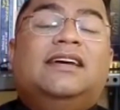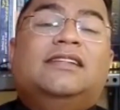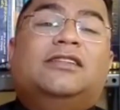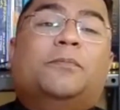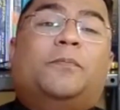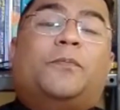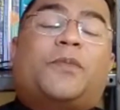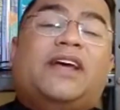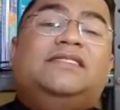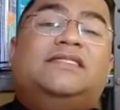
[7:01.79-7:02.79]
the
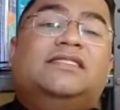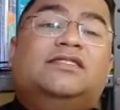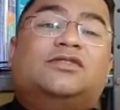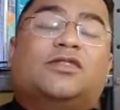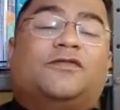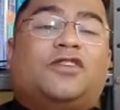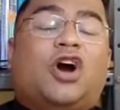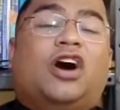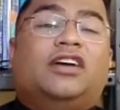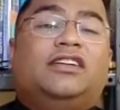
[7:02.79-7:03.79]
presence of
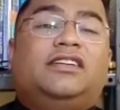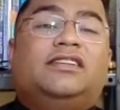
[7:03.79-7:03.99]
God